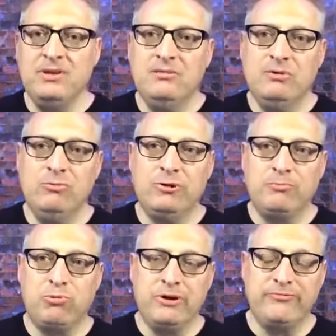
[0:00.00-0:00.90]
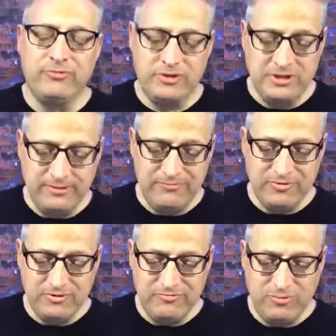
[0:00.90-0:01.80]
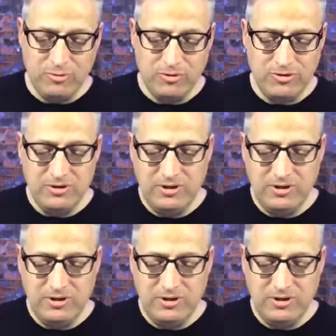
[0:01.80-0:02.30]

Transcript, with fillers: We want to pray for comfort for